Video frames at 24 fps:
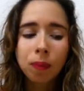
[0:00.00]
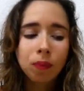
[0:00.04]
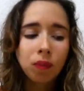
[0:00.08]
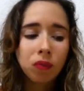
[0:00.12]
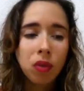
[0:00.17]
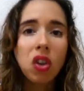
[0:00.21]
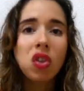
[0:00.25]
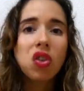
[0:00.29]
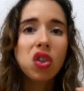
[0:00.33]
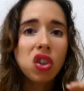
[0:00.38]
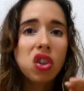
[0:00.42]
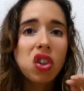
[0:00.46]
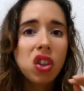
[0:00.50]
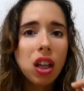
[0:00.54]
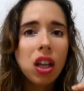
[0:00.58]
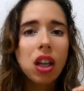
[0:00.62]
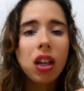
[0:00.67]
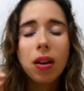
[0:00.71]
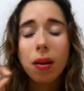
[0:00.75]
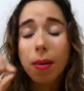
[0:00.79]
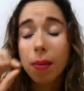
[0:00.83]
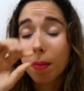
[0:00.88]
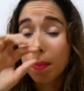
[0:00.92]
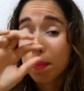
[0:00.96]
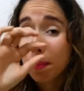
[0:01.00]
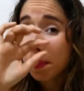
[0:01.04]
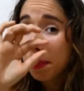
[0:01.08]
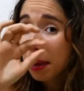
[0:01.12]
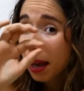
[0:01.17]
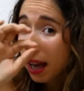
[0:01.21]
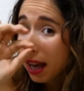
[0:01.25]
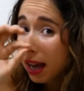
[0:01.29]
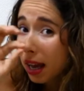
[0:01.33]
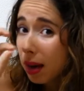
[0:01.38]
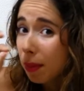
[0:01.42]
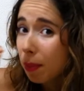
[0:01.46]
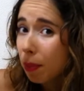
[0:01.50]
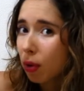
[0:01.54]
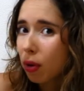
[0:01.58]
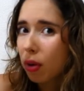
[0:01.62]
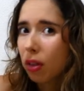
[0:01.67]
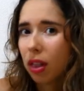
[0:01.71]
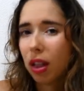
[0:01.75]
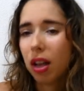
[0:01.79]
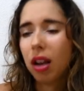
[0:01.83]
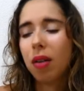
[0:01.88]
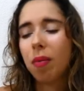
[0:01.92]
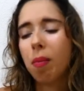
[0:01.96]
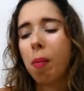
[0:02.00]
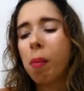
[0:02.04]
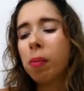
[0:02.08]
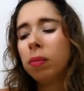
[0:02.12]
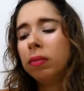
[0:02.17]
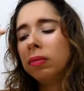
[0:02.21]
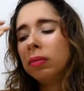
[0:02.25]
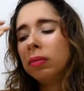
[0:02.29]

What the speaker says: Not just thin, paper thin.